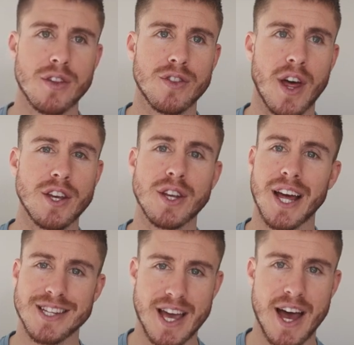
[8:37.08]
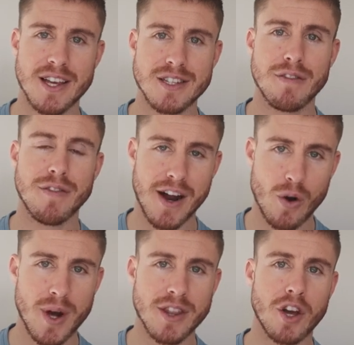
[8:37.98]
that you'd like to ask, fire
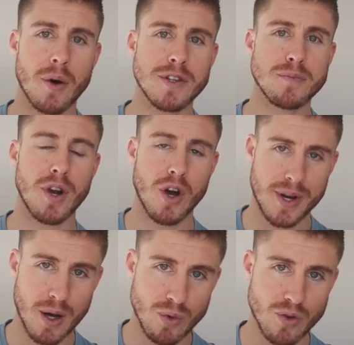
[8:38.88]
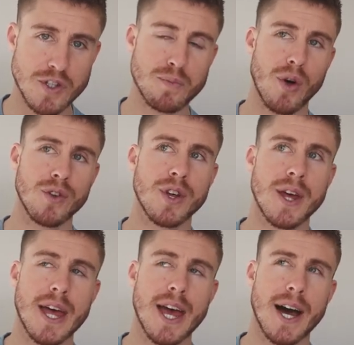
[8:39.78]
away in the comments below and I will respond.
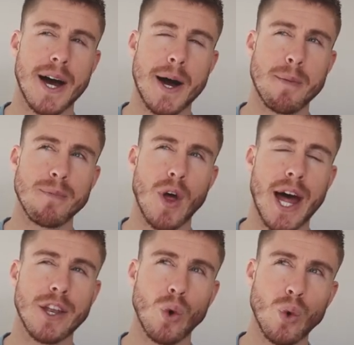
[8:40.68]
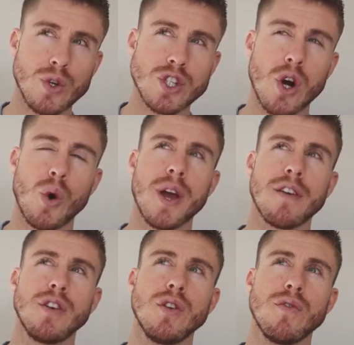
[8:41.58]
And also,
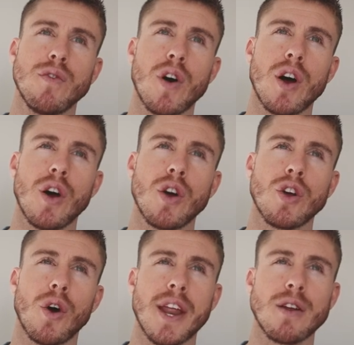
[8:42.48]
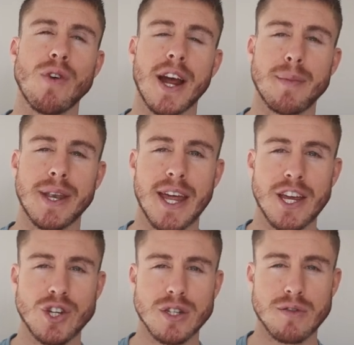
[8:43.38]
if you've got any
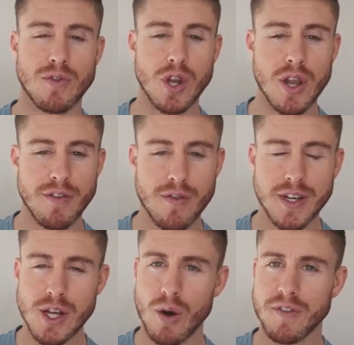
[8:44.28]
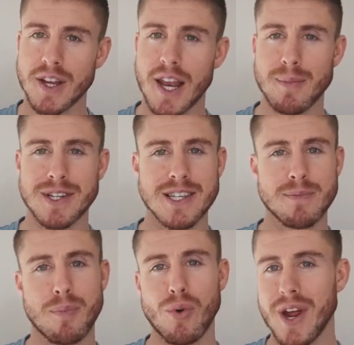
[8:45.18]
recommendations for another video, if you'd like me to
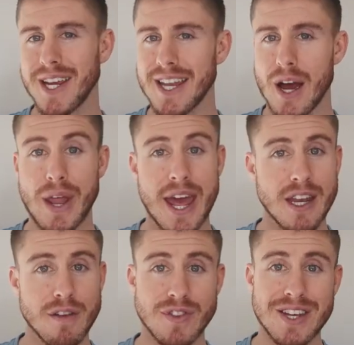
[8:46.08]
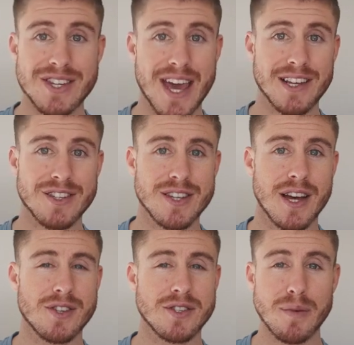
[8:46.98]
break down any of these
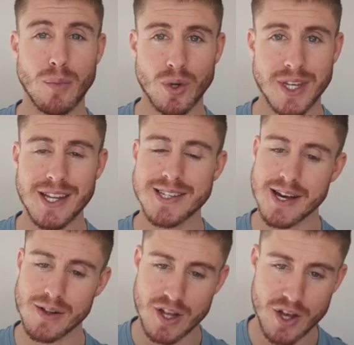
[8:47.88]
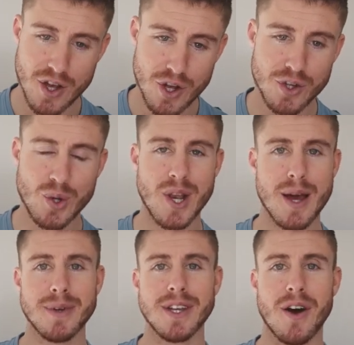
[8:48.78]
exercises in more detail, do
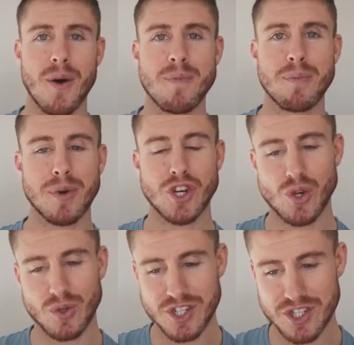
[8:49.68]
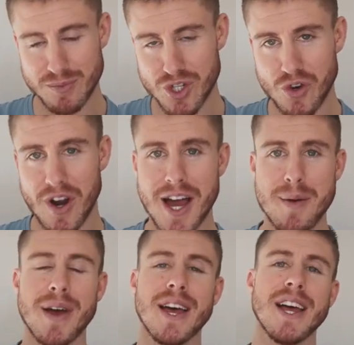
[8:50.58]
let me know. Be sure to
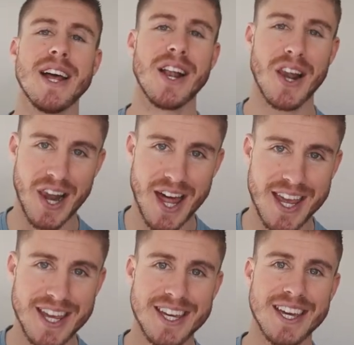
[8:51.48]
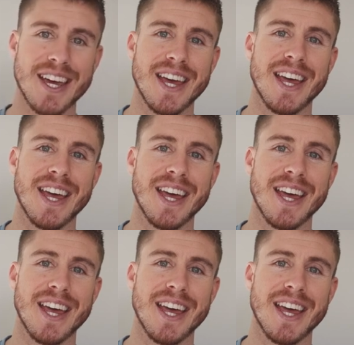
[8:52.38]
subscribe, like,